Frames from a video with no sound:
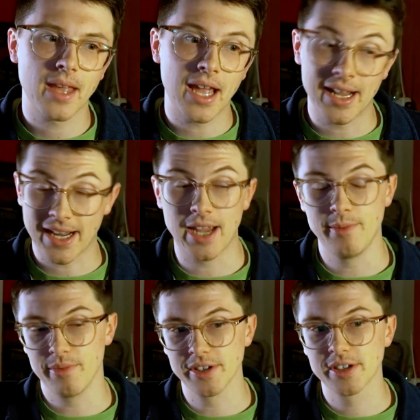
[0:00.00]
at
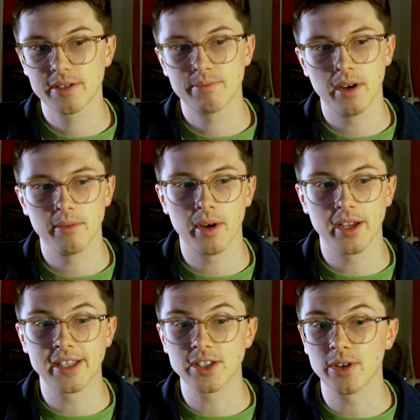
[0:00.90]
Cambridge, but I
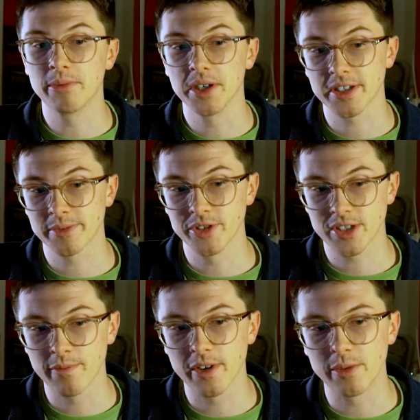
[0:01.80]
think doing a master's more
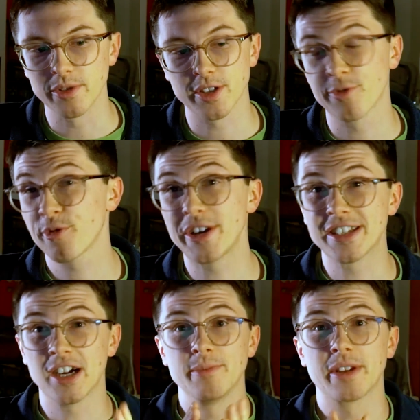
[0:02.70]
generally, was the free
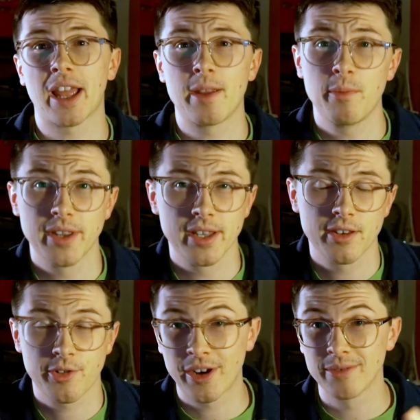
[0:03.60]
time that came with it. Throughout